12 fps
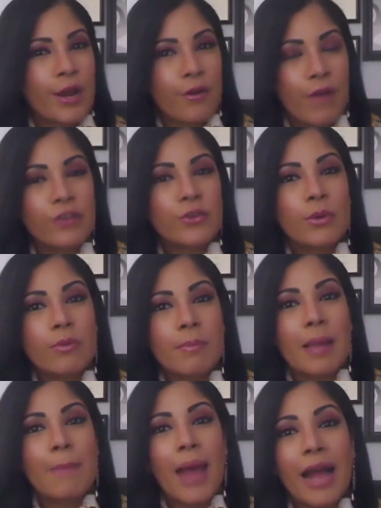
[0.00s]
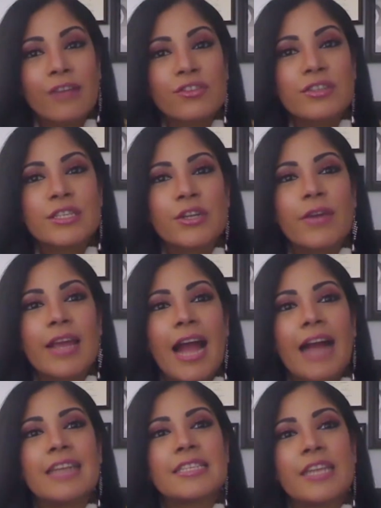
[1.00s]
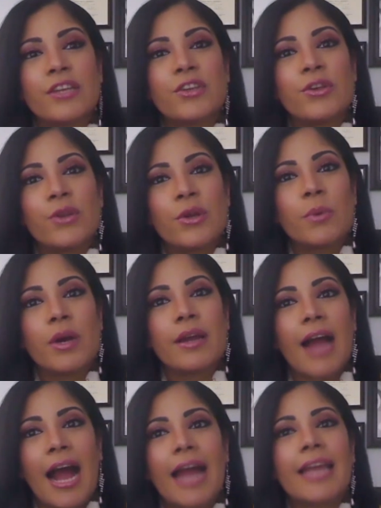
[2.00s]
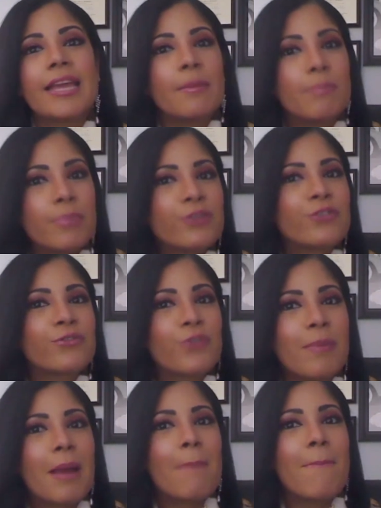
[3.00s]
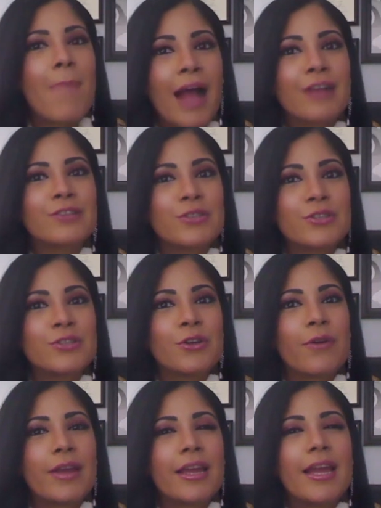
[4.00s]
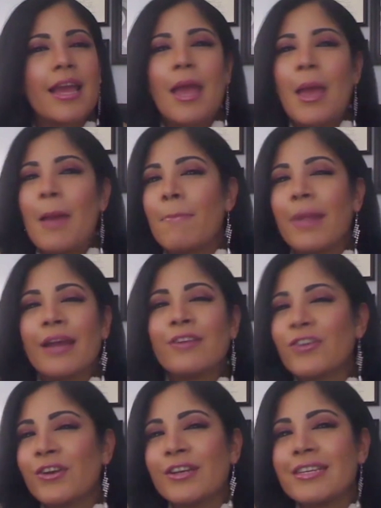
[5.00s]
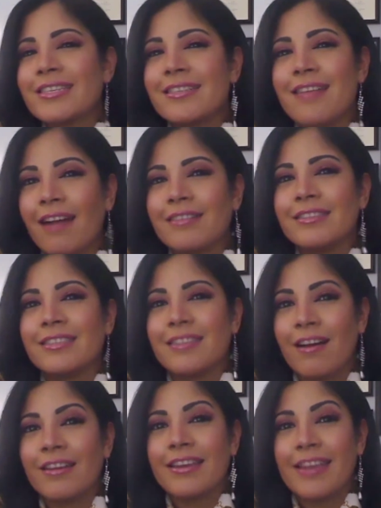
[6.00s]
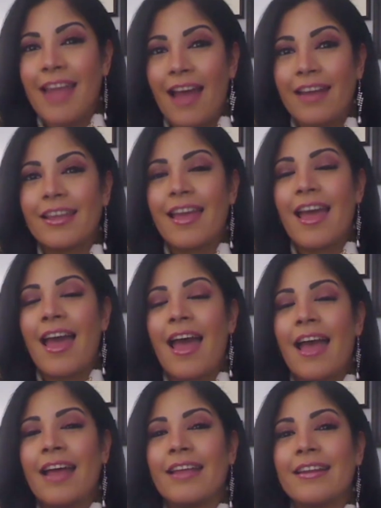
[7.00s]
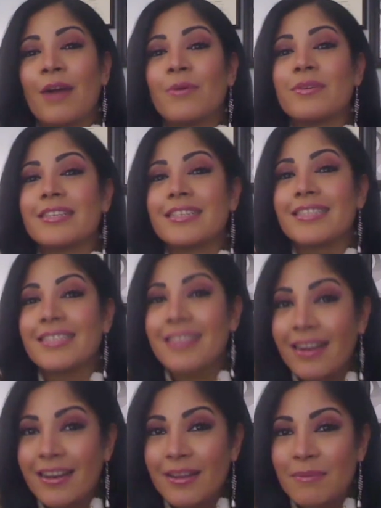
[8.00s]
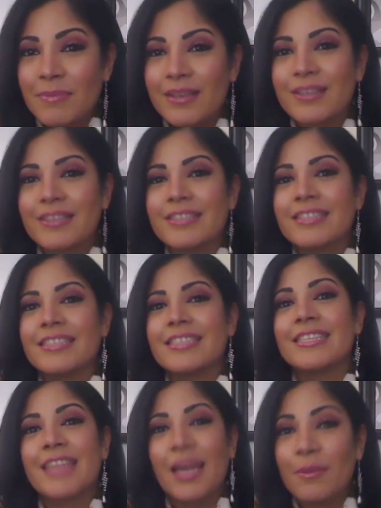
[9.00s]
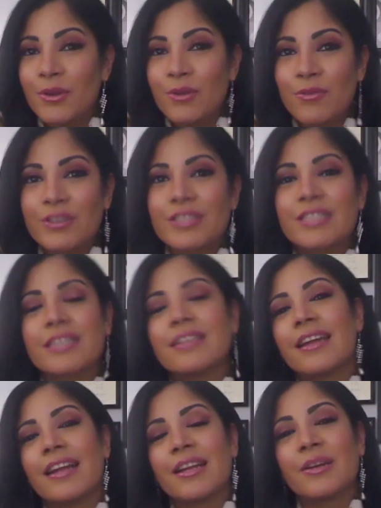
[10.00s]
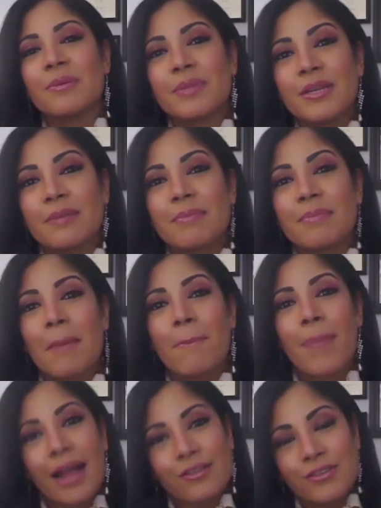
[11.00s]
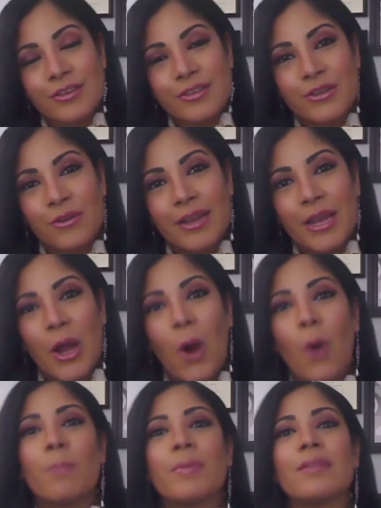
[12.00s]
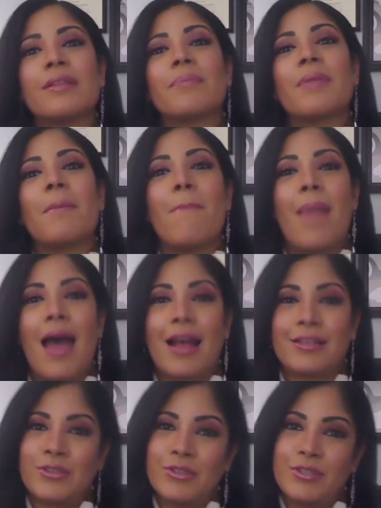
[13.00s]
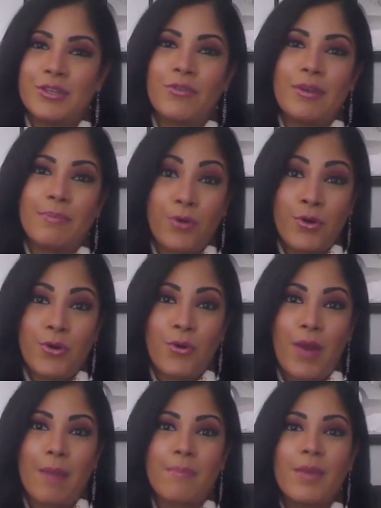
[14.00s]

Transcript: graduated with my bachelor's degree, I said, you know what? I can push for my master's degree. My journey is not done yet. And I was excited because the same university that I completed my bachelor's degree opened up the master's degree program